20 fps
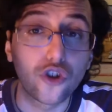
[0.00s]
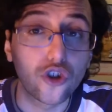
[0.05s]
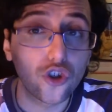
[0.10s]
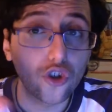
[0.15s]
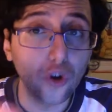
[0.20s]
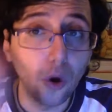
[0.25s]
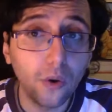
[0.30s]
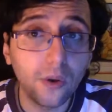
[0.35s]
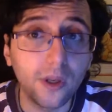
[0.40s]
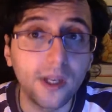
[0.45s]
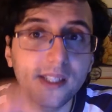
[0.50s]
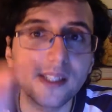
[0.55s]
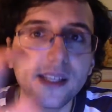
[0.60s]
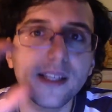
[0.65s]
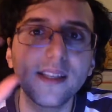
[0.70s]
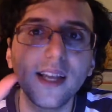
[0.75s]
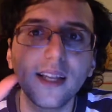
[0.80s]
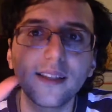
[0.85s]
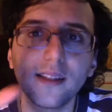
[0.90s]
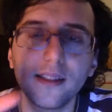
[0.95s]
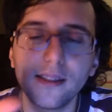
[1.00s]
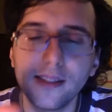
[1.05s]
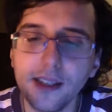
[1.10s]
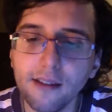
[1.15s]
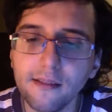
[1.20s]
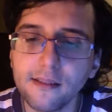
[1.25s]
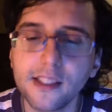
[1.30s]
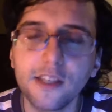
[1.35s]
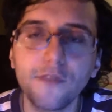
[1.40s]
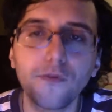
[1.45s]
showed us is that the
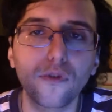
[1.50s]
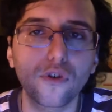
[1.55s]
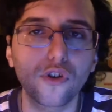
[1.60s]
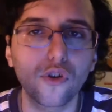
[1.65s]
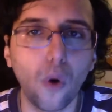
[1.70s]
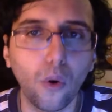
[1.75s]
DLC for